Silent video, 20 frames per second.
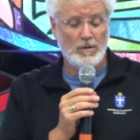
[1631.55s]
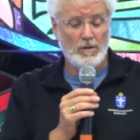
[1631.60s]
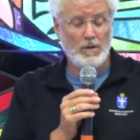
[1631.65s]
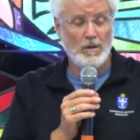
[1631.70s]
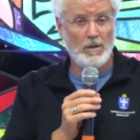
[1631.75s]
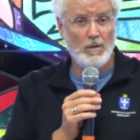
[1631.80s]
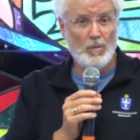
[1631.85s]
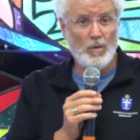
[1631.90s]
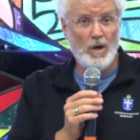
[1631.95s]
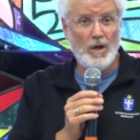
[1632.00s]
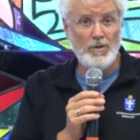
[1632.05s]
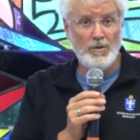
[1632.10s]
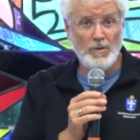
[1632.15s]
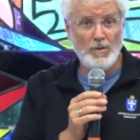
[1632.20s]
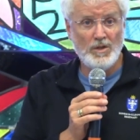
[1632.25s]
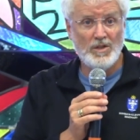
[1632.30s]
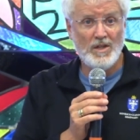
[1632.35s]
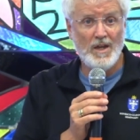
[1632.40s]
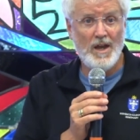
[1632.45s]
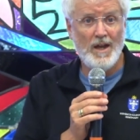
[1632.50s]
to the one
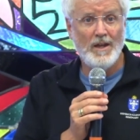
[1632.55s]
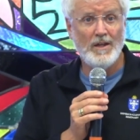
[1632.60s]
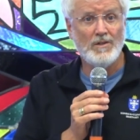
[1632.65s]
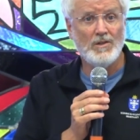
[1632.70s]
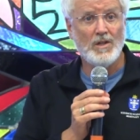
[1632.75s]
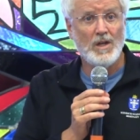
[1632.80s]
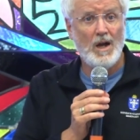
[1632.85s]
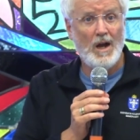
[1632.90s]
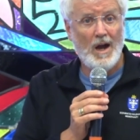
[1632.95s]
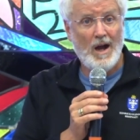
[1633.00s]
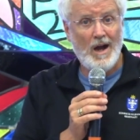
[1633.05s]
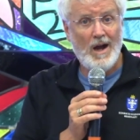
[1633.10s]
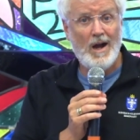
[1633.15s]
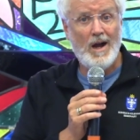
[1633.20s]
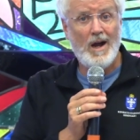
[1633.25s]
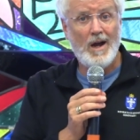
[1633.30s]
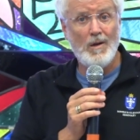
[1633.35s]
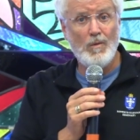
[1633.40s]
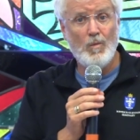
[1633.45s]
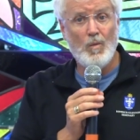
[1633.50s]
who says,
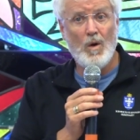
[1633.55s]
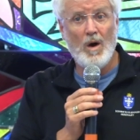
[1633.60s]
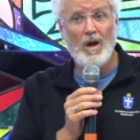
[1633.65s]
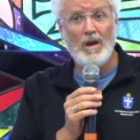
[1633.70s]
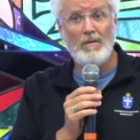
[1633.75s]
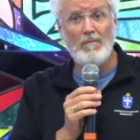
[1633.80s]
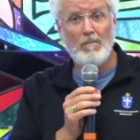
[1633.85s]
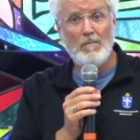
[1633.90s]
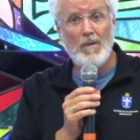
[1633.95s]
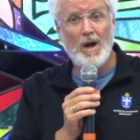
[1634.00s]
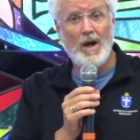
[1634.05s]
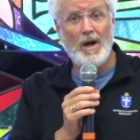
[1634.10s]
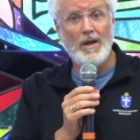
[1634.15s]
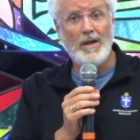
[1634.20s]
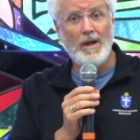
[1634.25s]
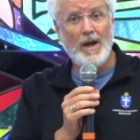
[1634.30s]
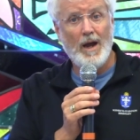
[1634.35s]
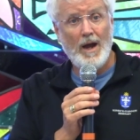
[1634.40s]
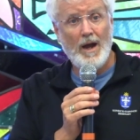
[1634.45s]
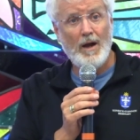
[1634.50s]
I want
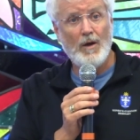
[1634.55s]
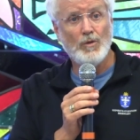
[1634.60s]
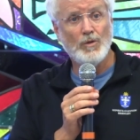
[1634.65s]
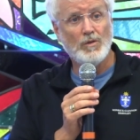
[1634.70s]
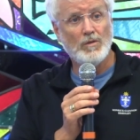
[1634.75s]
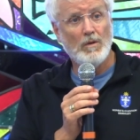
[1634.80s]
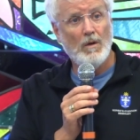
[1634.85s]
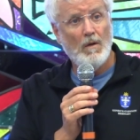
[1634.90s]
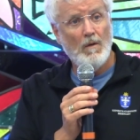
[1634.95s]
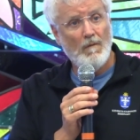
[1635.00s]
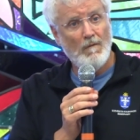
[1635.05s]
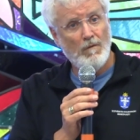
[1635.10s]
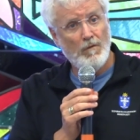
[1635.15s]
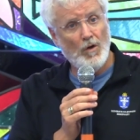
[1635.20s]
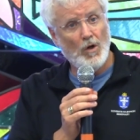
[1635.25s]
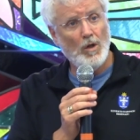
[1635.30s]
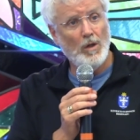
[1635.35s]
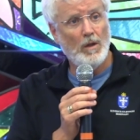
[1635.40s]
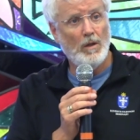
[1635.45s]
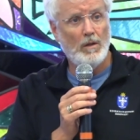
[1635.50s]
my house
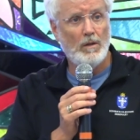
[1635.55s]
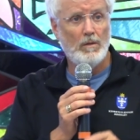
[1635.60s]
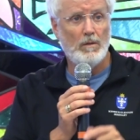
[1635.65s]
full.